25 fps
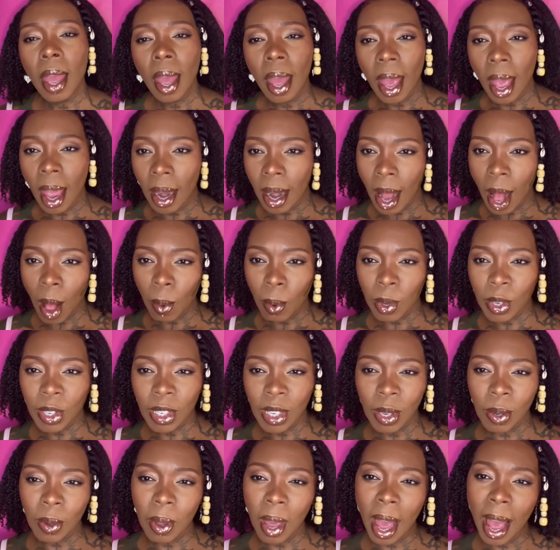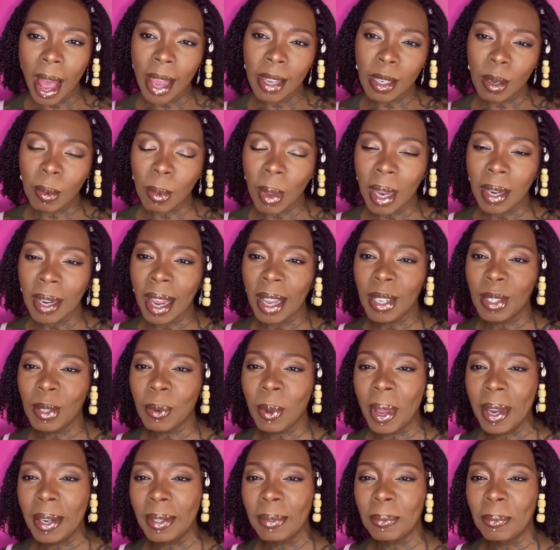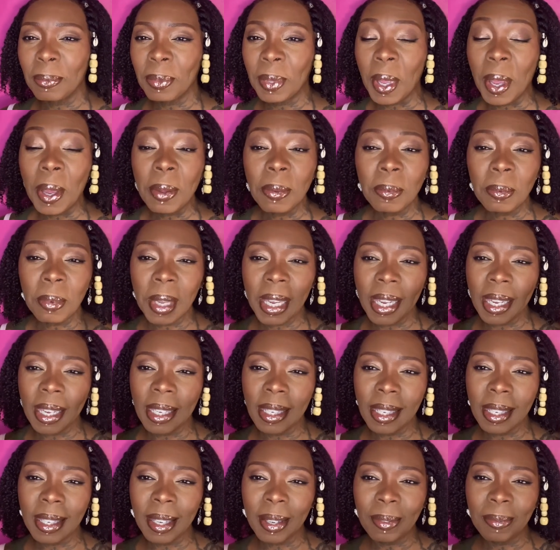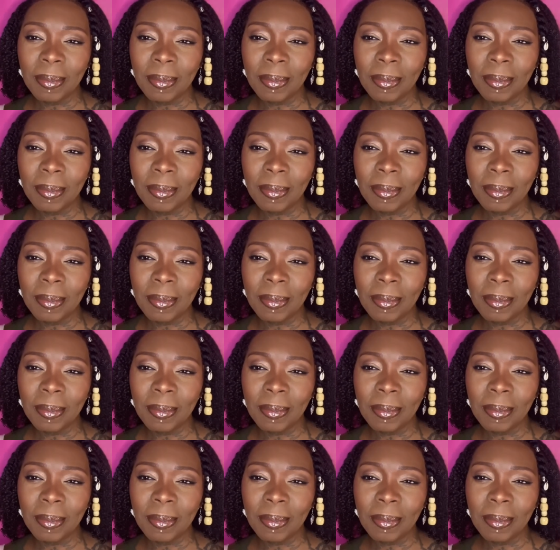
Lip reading: and I will see you guys in my next one. Peace.